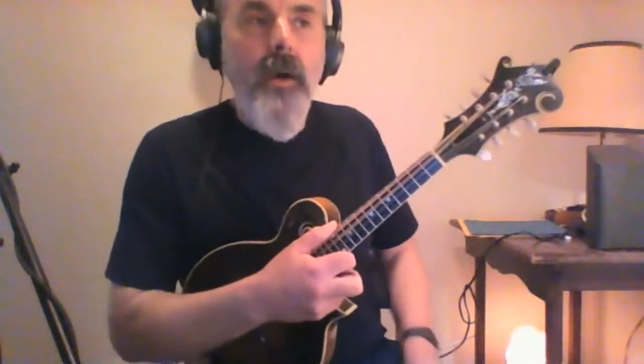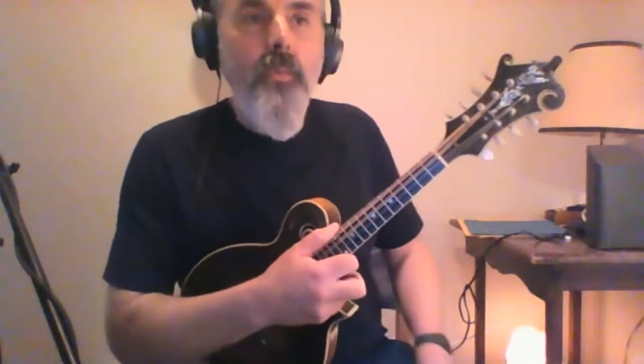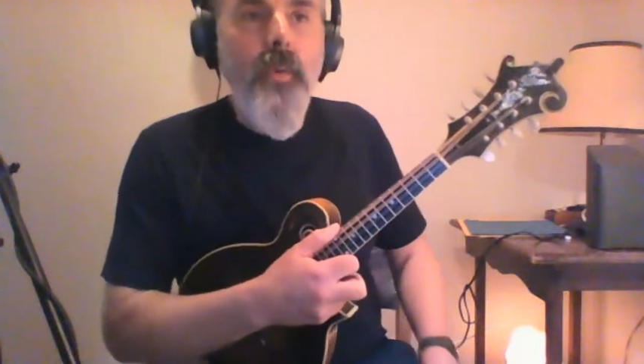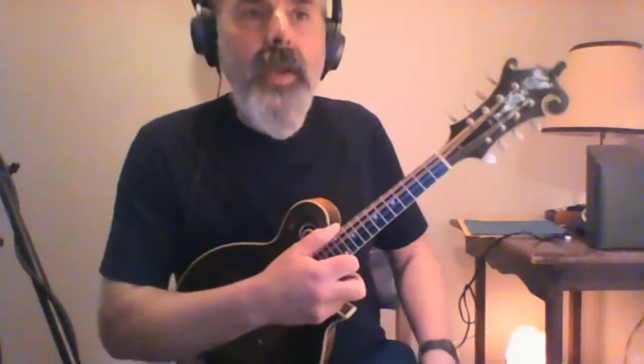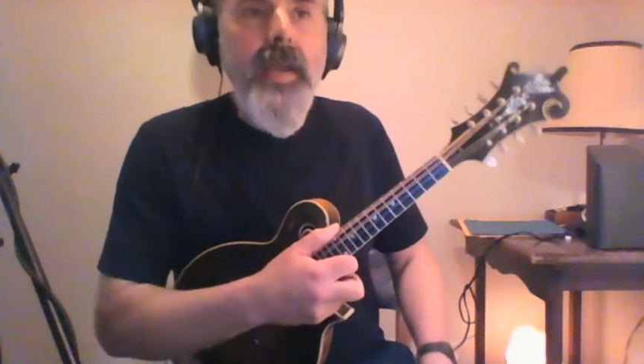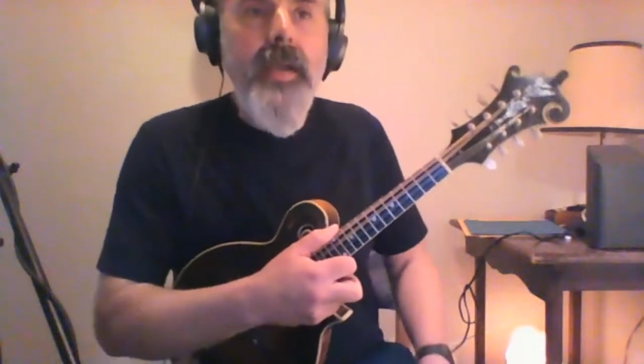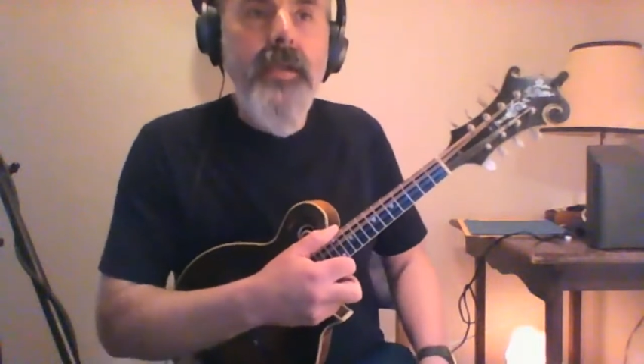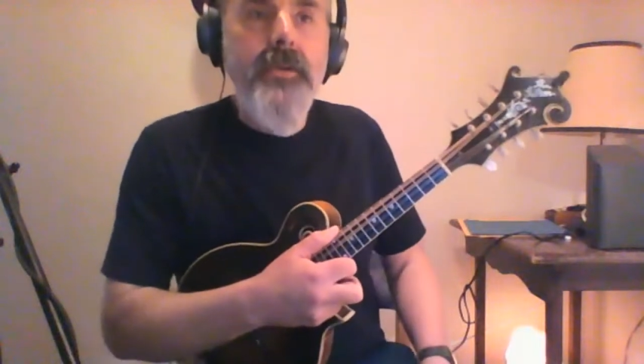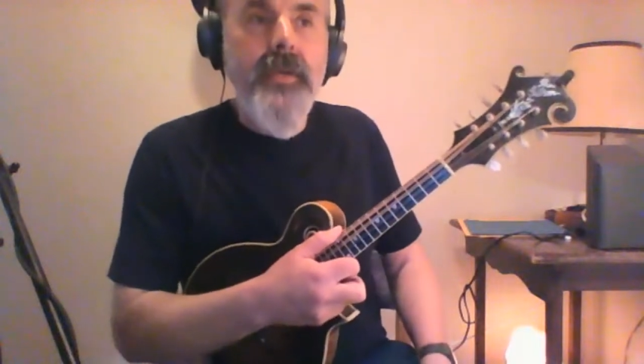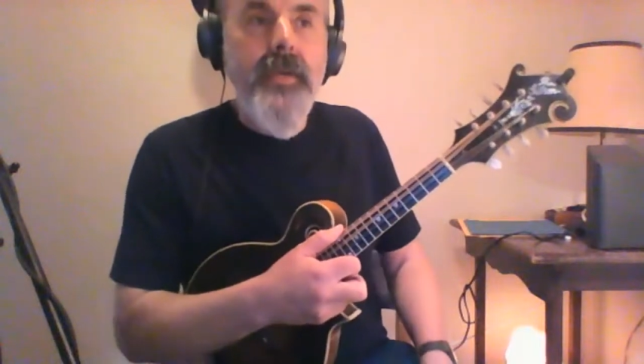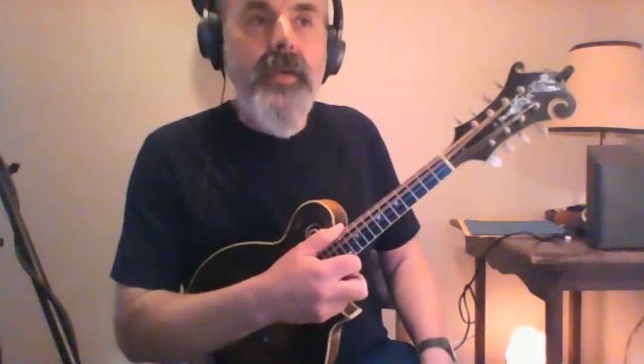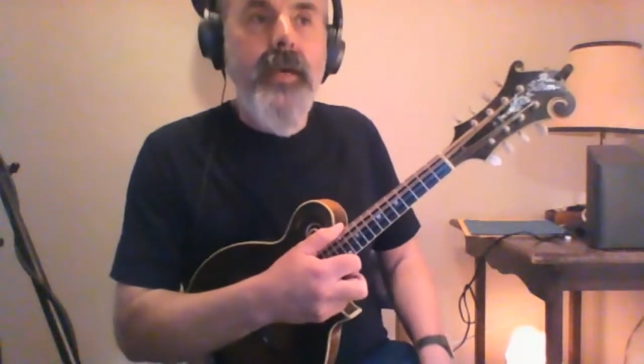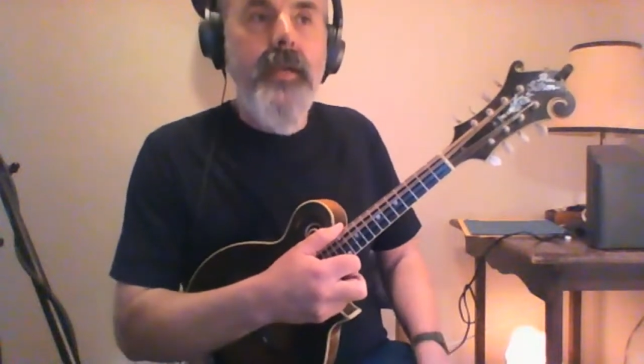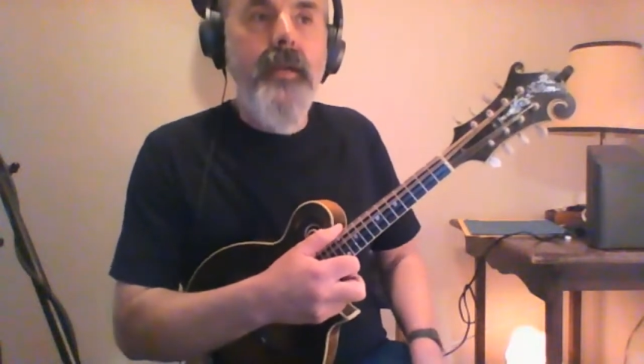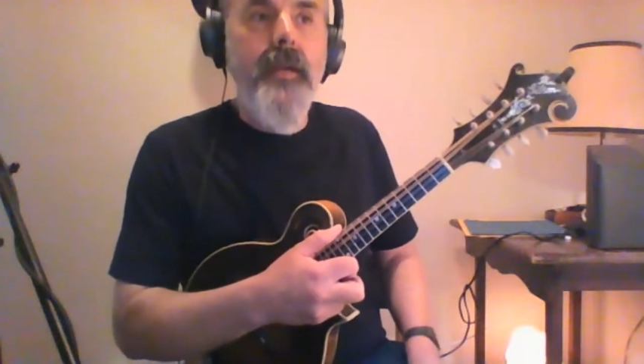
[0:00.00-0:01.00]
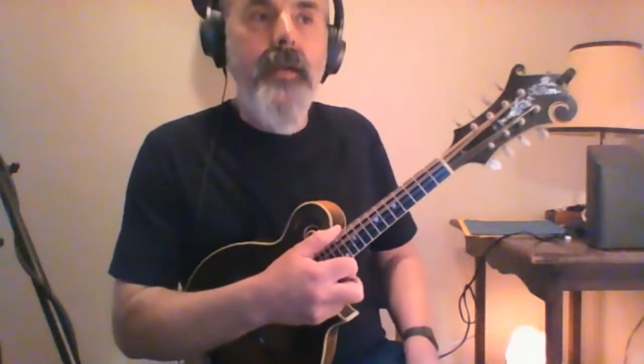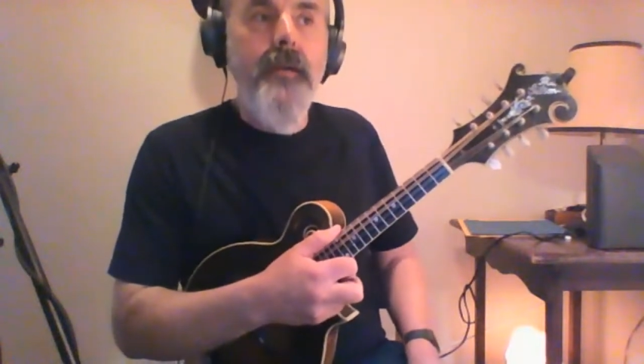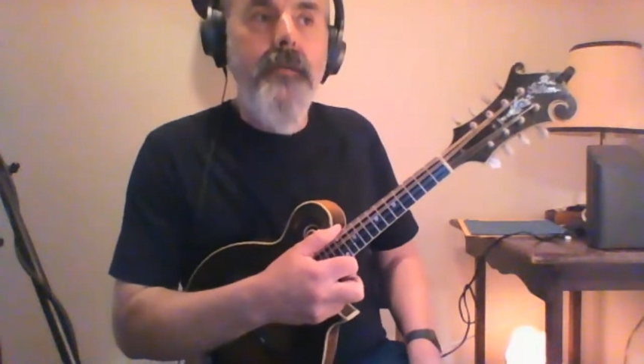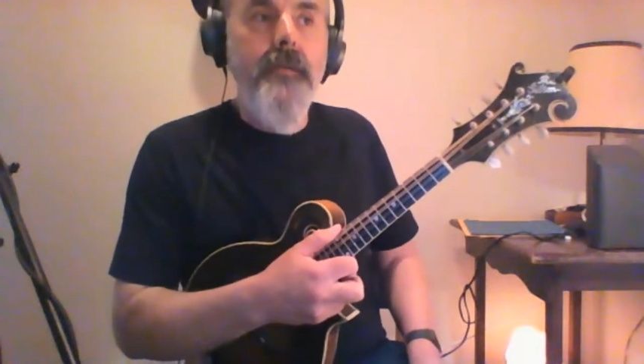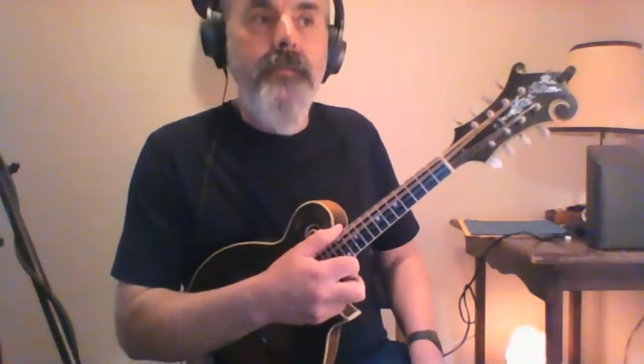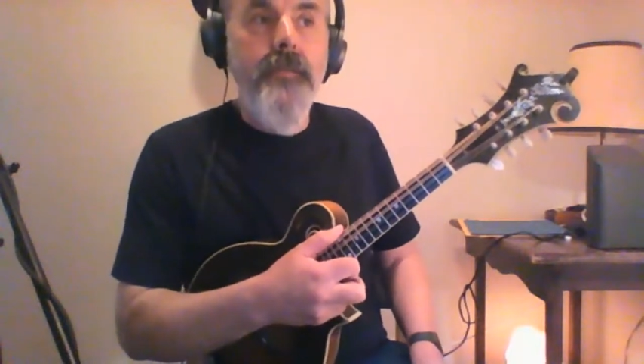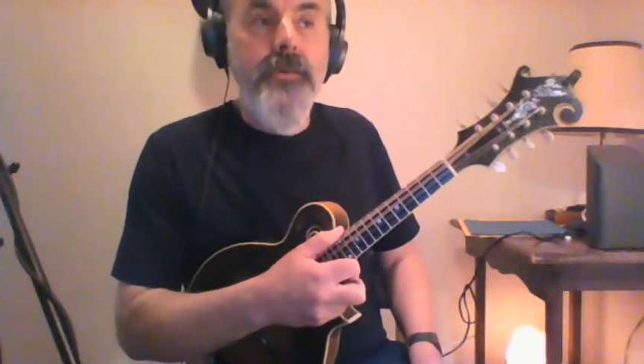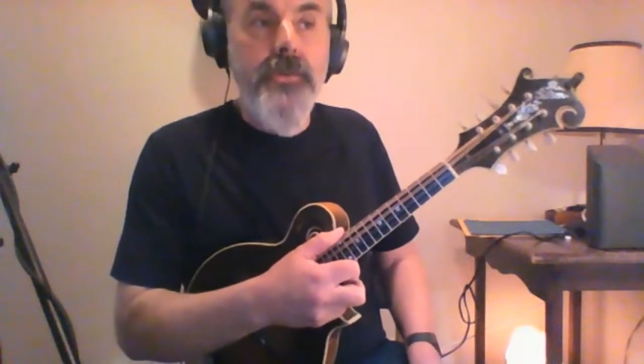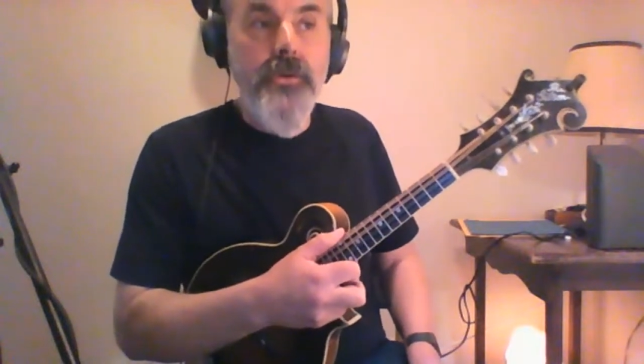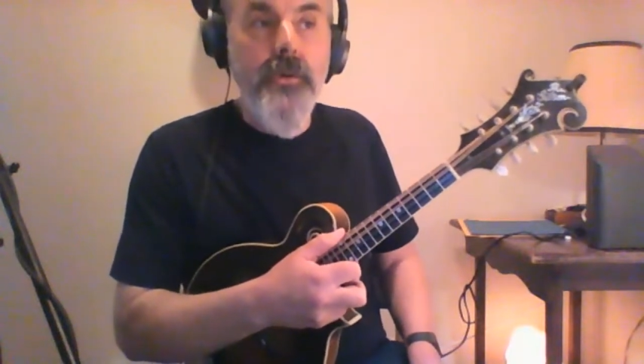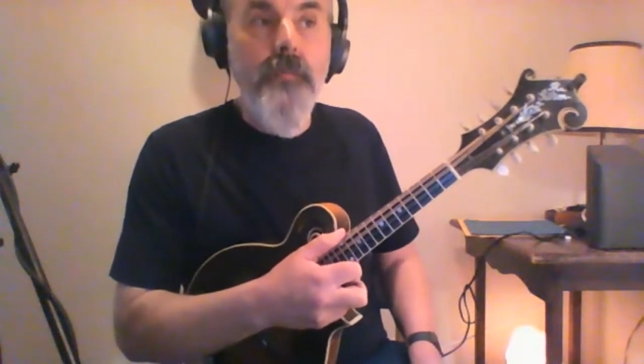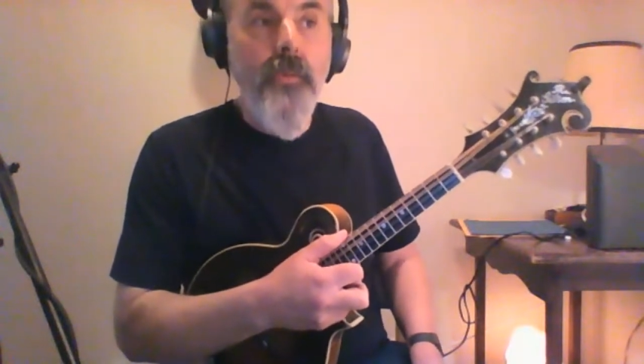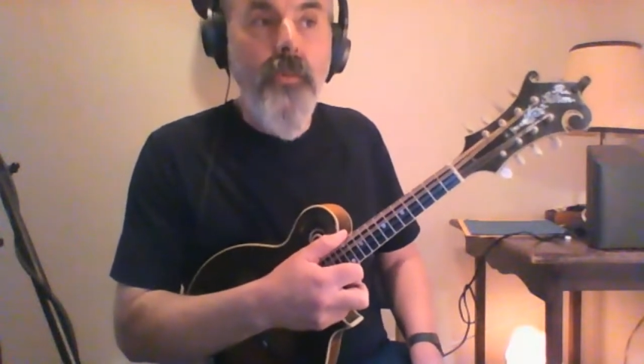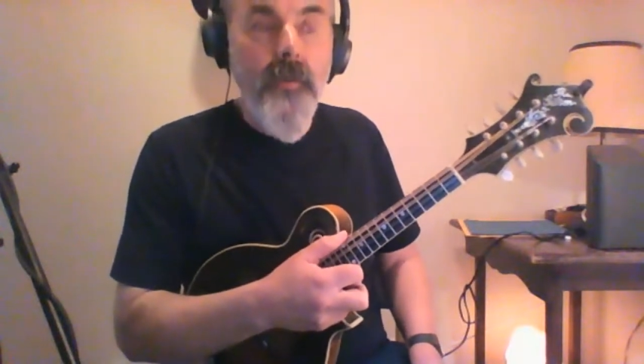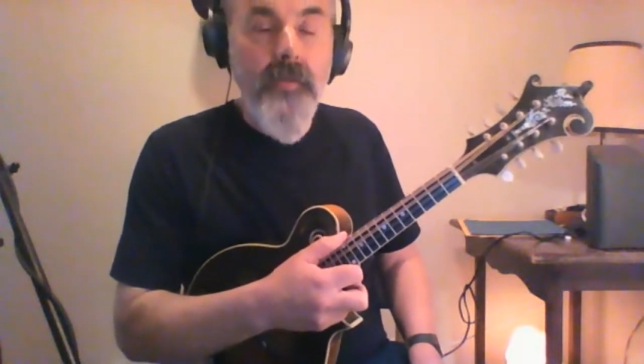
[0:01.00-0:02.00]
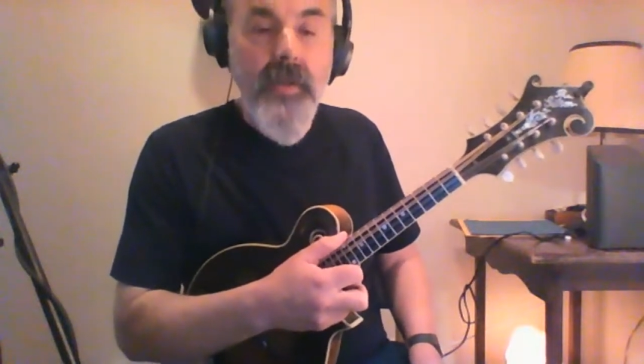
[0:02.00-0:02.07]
way to get for sure more